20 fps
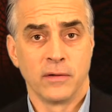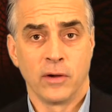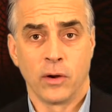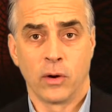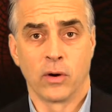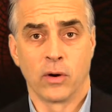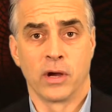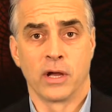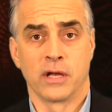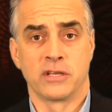
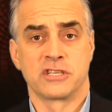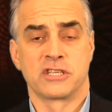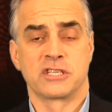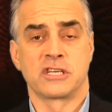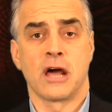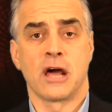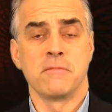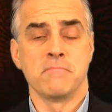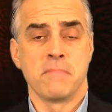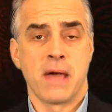or a
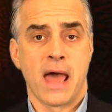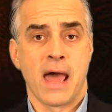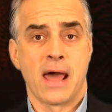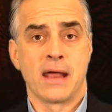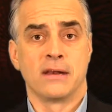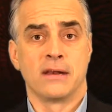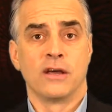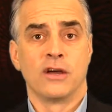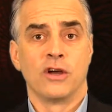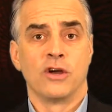
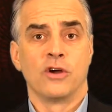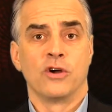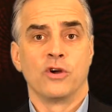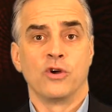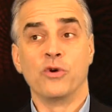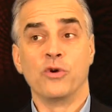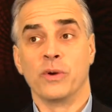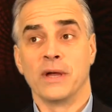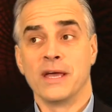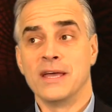stuntman
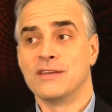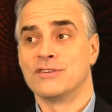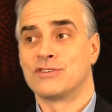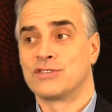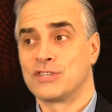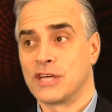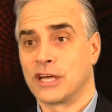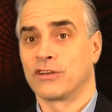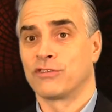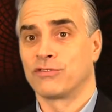who
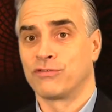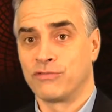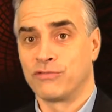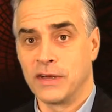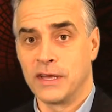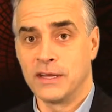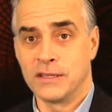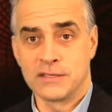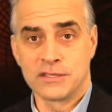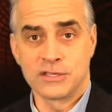is 6
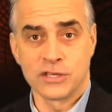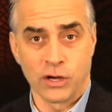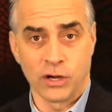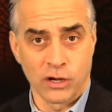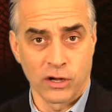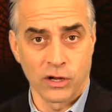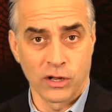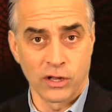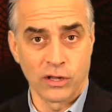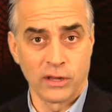feet
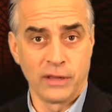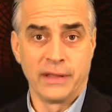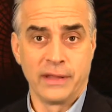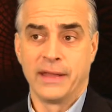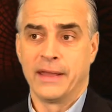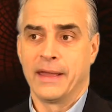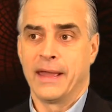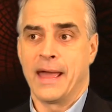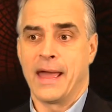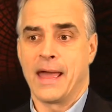tall
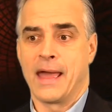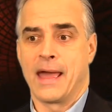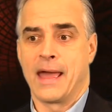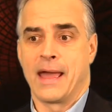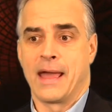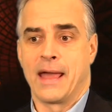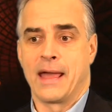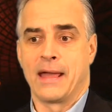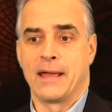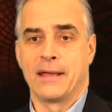
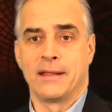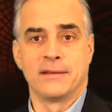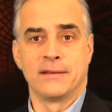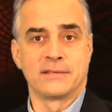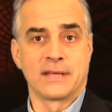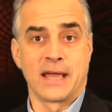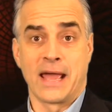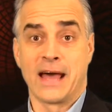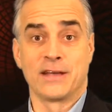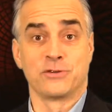and,
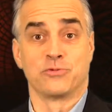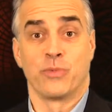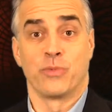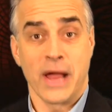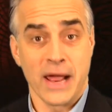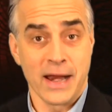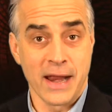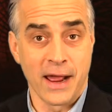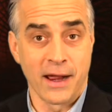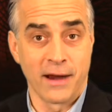say, has
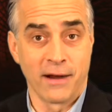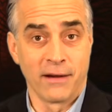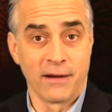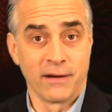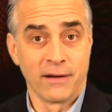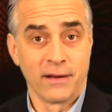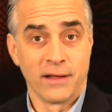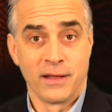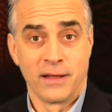red hair.